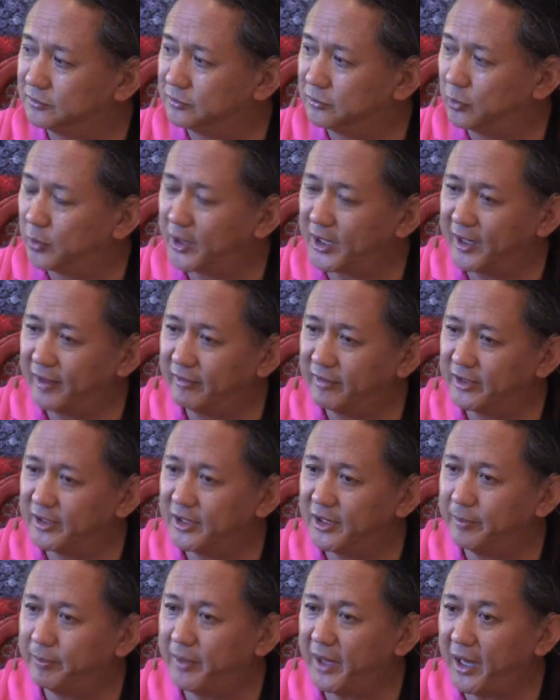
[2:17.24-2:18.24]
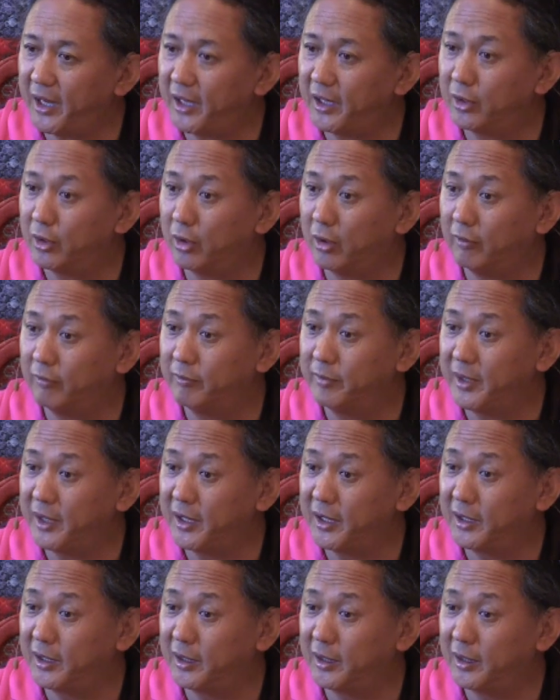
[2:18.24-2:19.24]
whatever the pain of
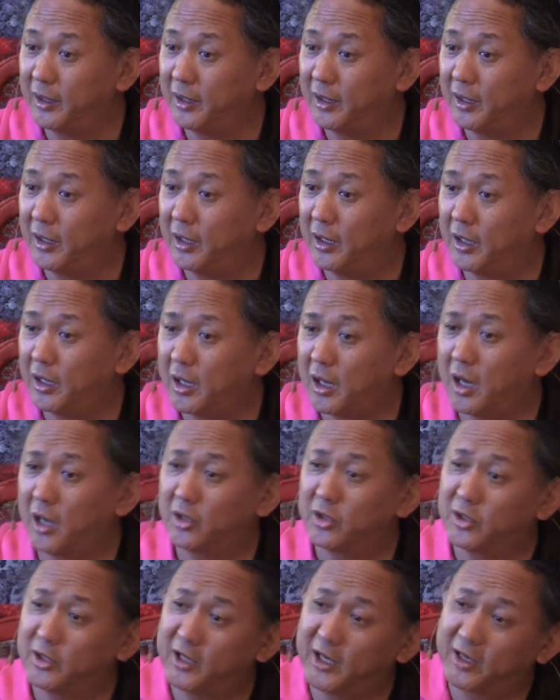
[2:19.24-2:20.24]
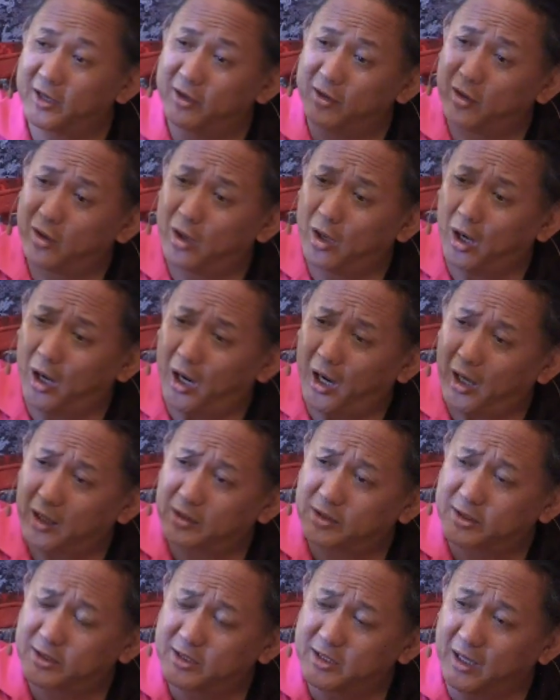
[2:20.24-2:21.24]
being under that
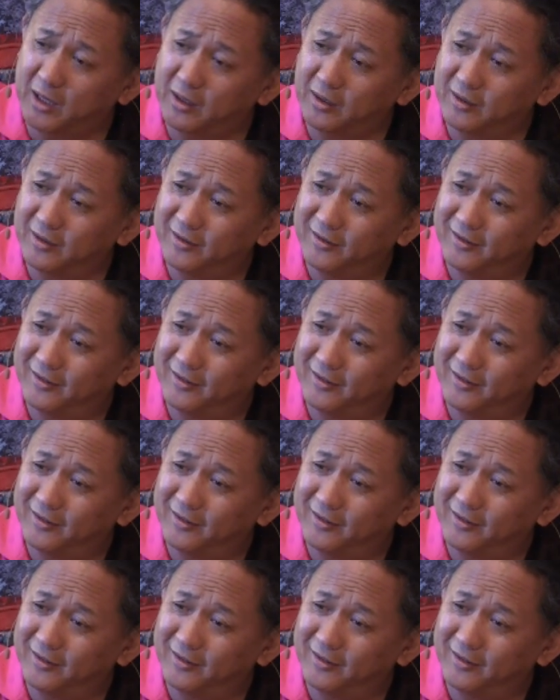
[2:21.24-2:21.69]
hot sun